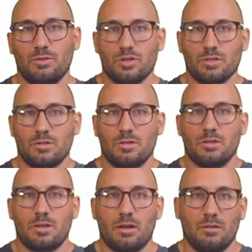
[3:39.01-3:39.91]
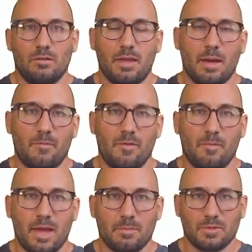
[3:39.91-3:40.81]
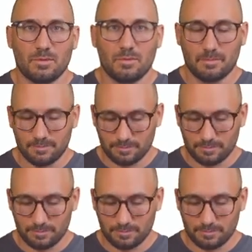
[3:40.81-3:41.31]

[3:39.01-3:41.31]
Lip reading: Just download the app from the App Store.